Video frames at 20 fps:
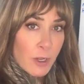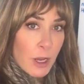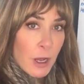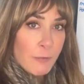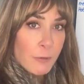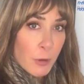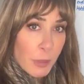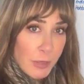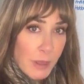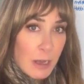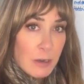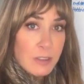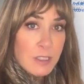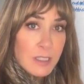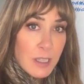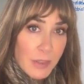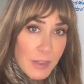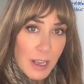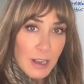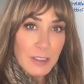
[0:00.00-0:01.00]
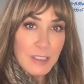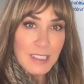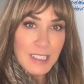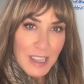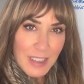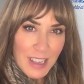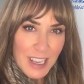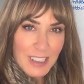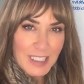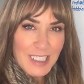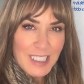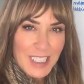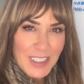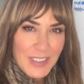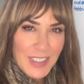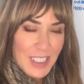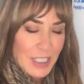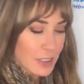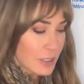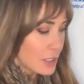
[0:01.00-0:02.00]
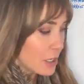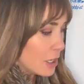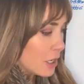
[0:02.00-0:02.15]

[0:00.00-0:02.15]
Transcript: on for thousands and thousands and thousands of years,